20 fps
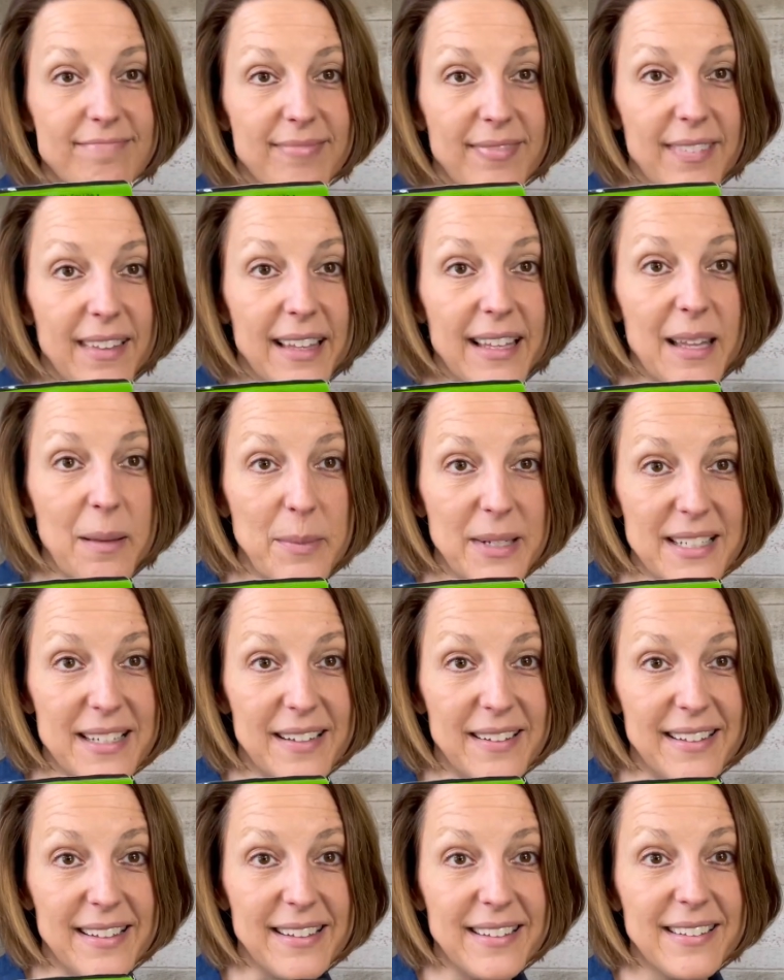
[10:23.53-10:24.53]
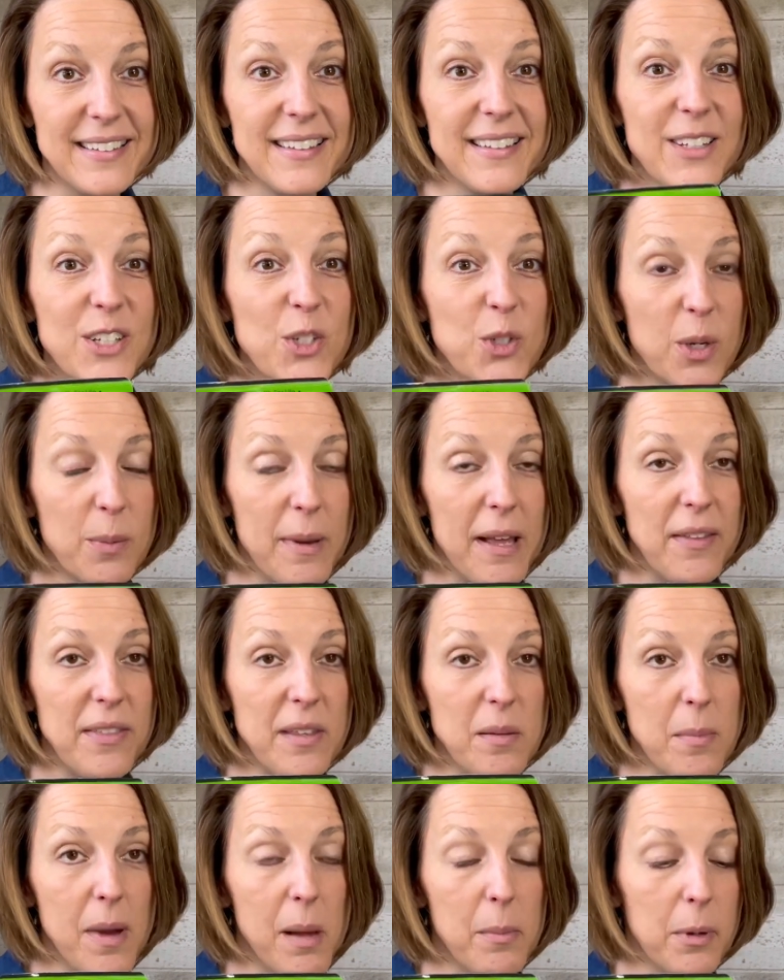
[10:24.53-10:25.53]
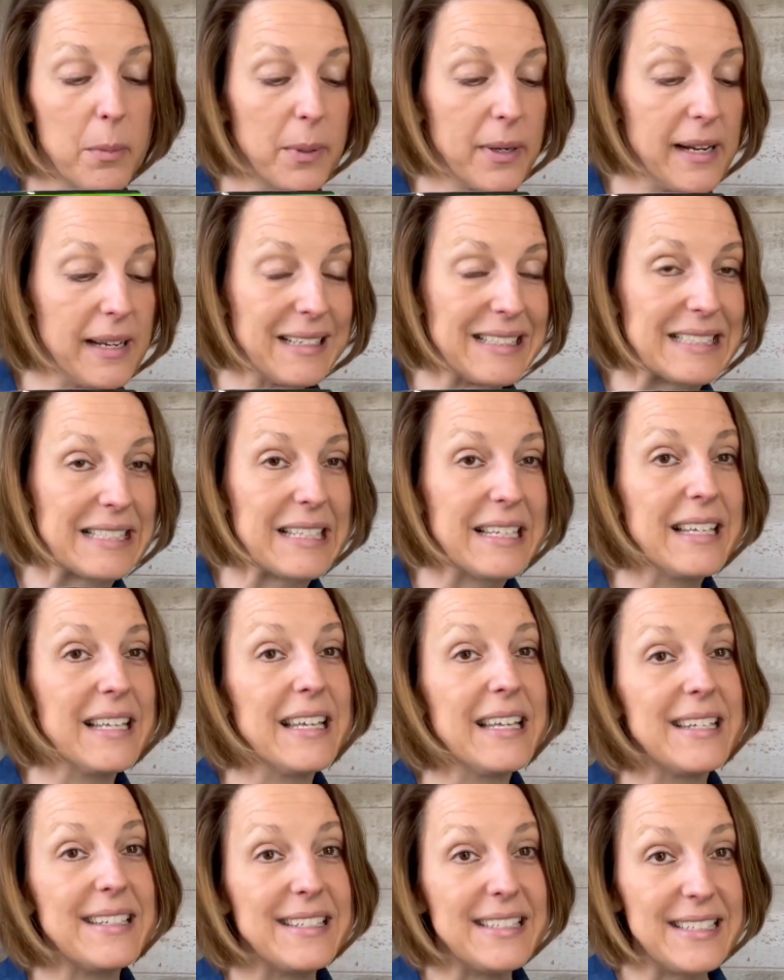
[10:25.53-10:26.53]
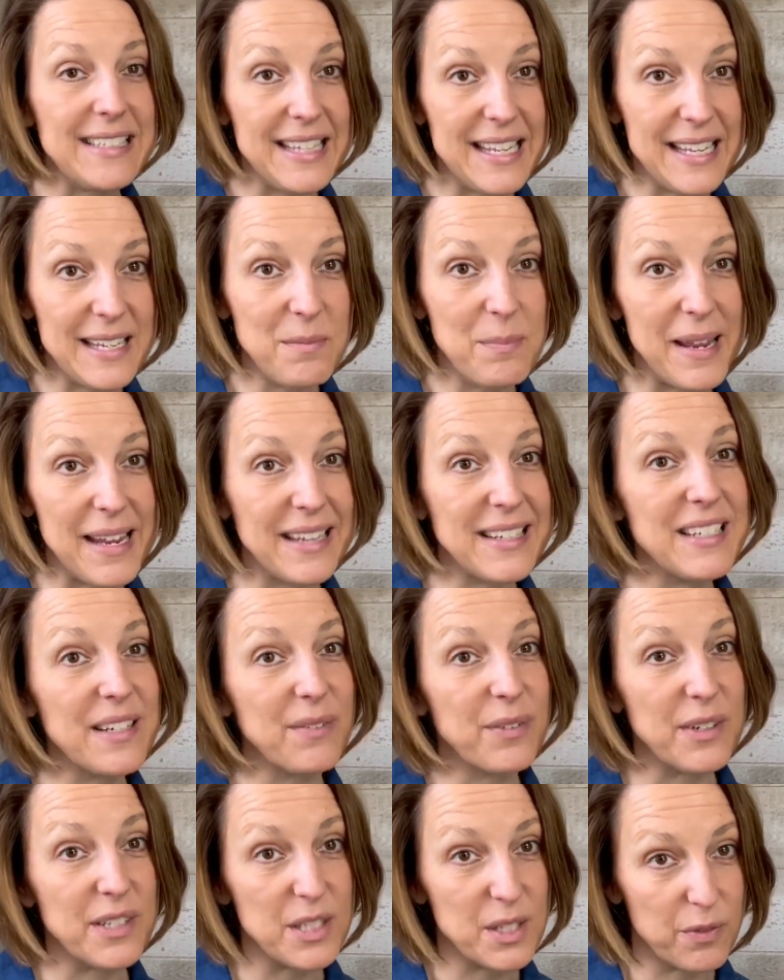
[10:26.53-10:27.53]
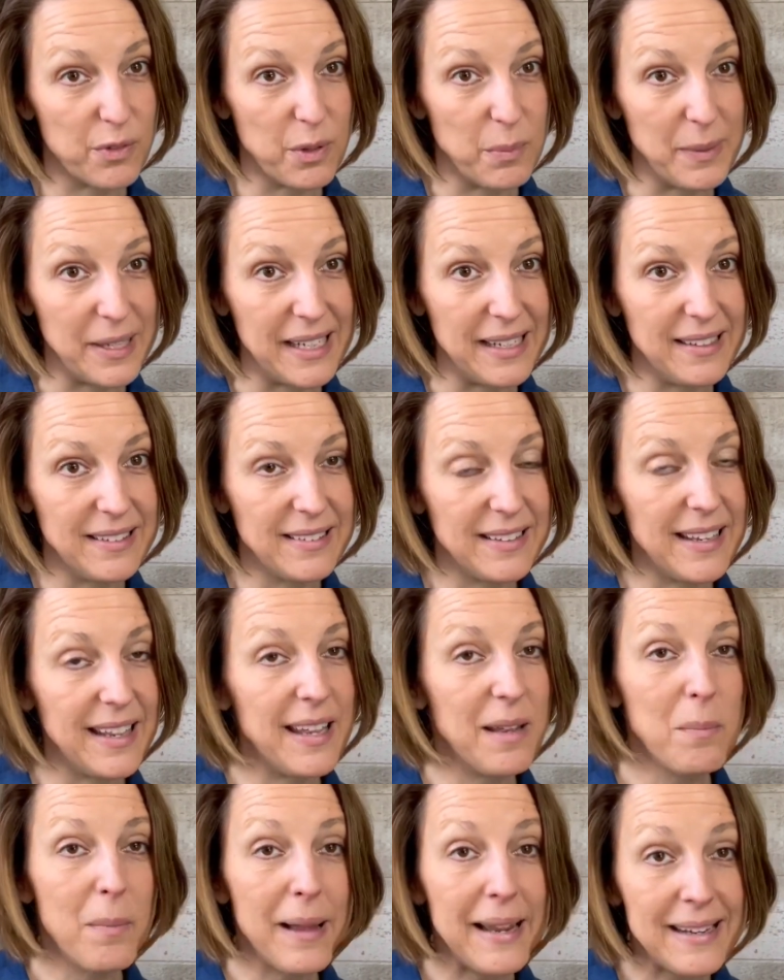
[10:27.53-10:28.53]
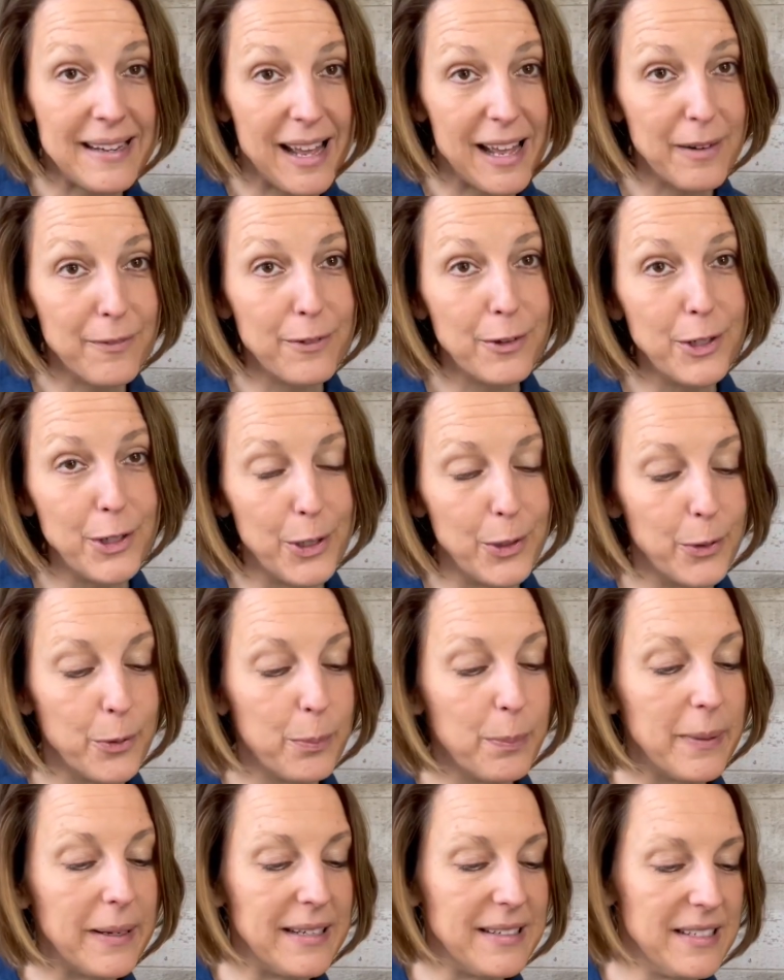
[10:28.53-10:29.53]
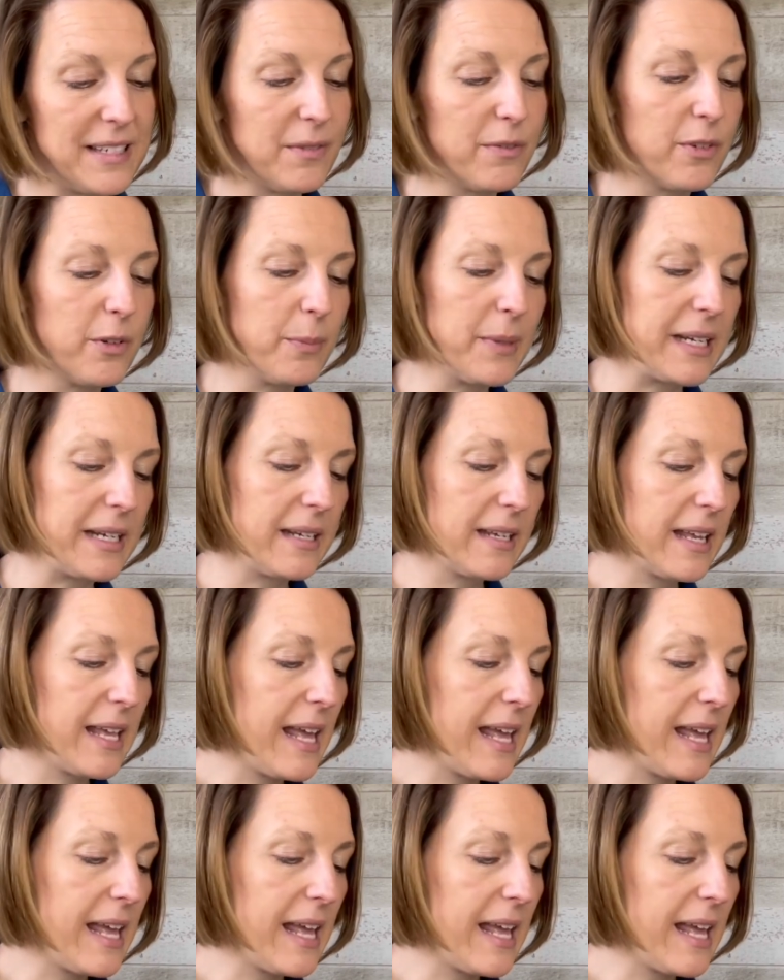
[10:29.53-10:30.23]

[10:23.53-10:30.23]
let me tell you, Trim Healthy Mama brand did make a difference for me. It might not for you, but it did for me.